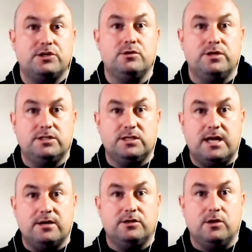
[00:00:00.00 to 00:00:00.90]
to, and it's a
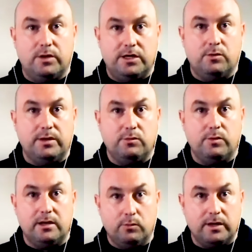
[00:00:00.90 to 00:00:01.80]
standard that we
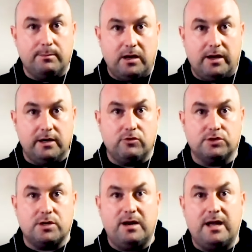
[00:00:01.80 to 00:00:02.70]
apply across
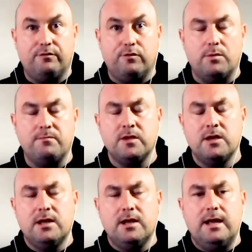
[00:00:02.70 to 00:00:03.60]
our platform.
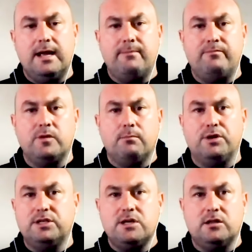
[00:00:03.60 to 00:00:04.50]
But
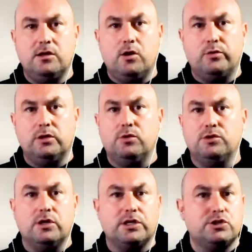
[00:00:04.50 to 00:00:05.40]
it's not the only
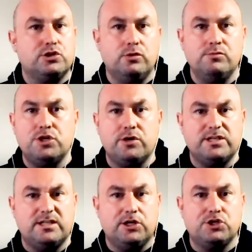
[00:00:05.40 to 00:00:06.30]
one. Like, some
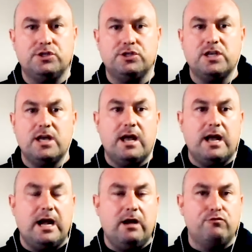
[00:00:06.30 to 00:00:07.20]
jurisdictions
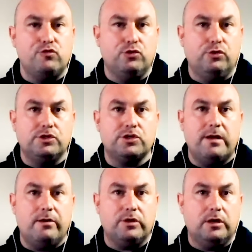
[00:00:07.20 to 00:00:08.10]
have rules
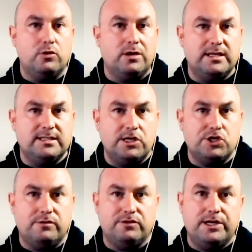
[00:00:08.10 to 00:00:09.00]
around the
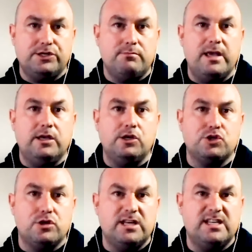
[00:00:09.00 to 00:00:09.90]
localization of data, making
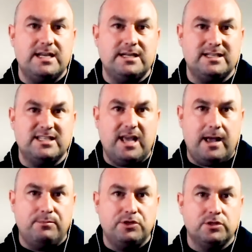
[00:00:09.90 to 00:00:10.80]
sure that data is
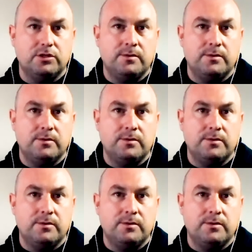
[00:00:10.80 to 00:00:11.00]
kept